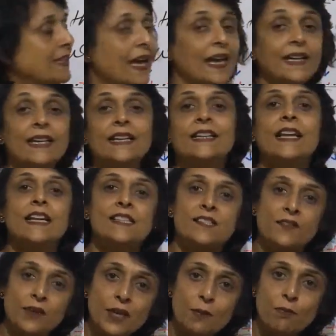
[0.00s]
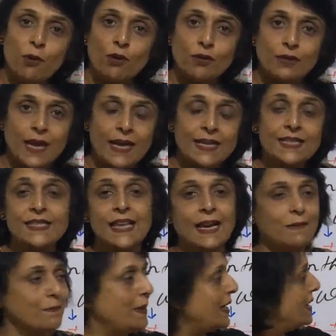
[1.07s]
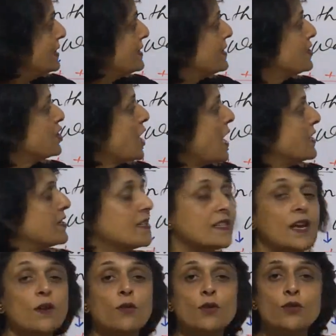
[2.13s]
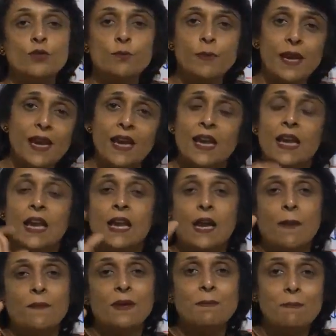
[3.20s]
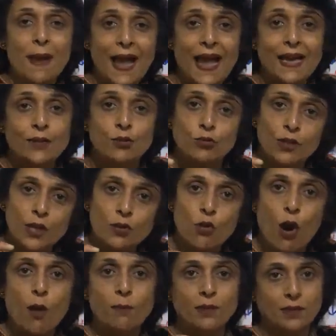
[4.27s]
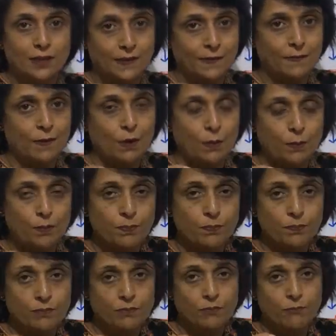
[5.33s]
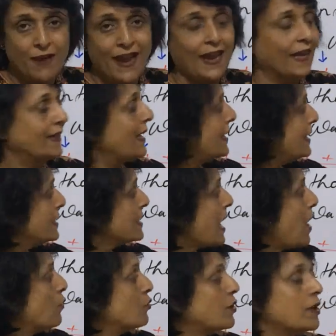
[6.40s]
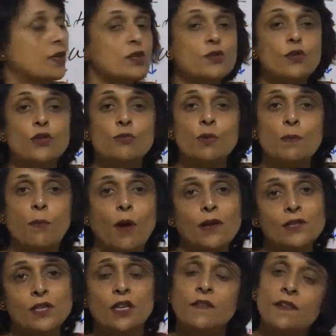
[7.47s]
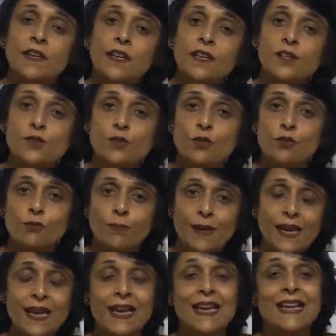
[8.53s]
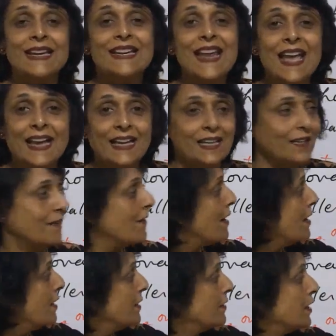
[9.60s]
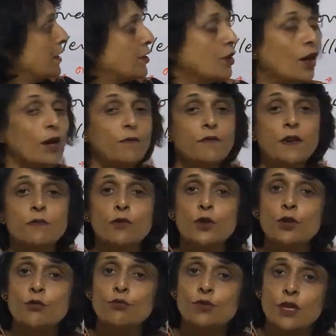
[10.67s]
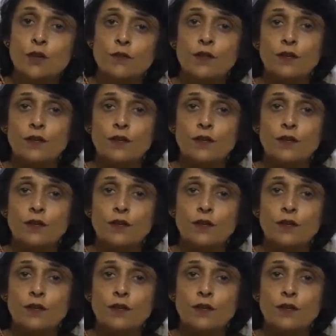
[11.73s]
that, it gets repolarized. That means the charges are going to be coming back to the normal way. That is, outer is going to be positive, inner is going to be negative. The term we would use